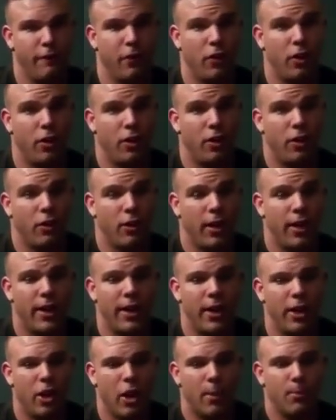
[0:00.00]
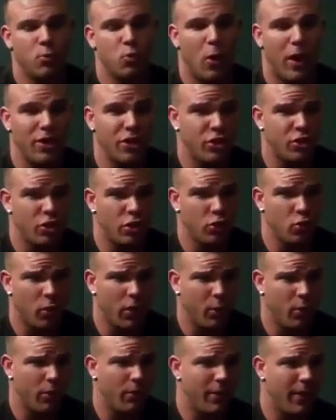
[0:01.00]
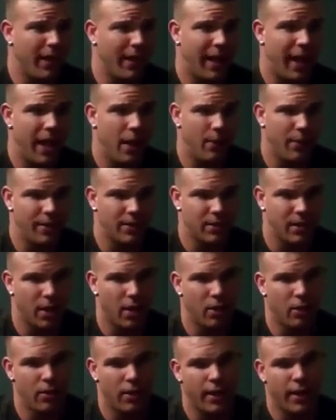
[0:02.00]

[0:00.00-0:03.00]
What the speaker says: And you know, I just turned 21 like 8 weeks ago,